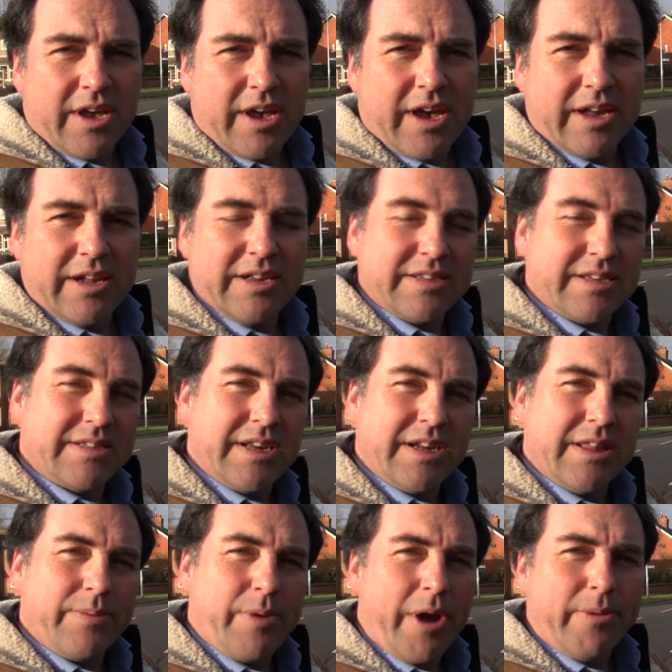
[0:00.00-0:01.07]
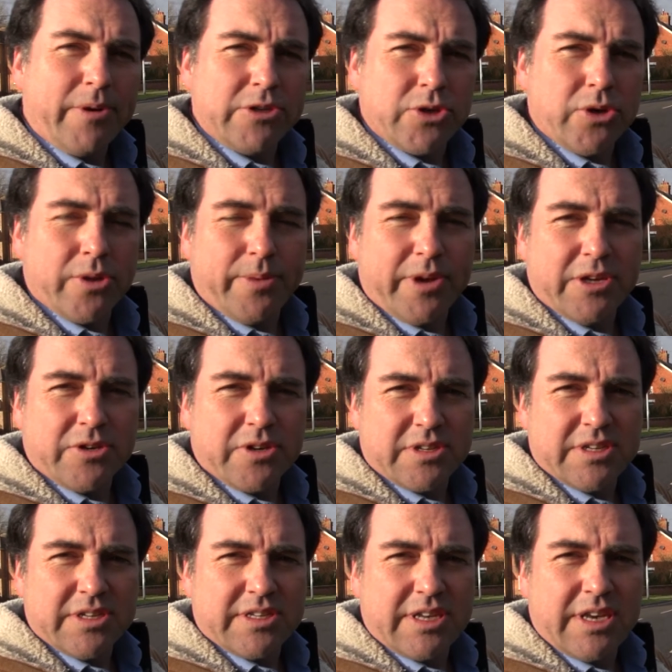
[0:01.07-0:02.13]
And as I said, at the primary school, it'll be
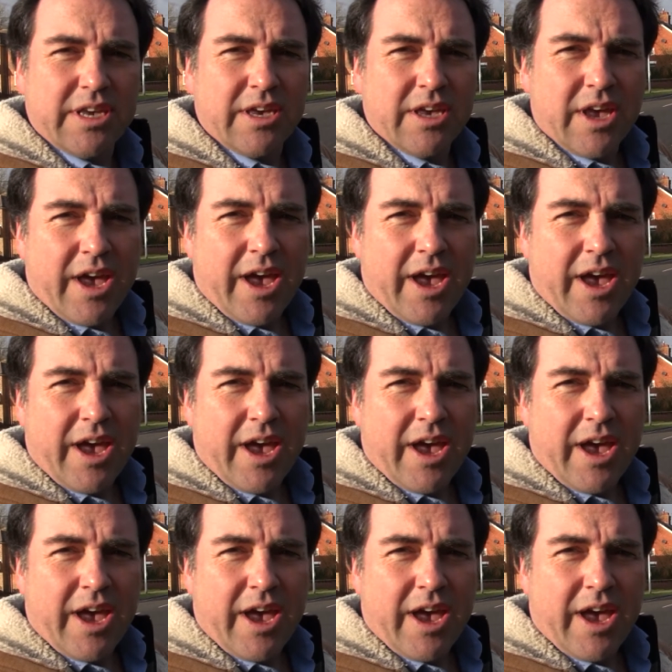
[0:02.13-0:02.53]
interesting to see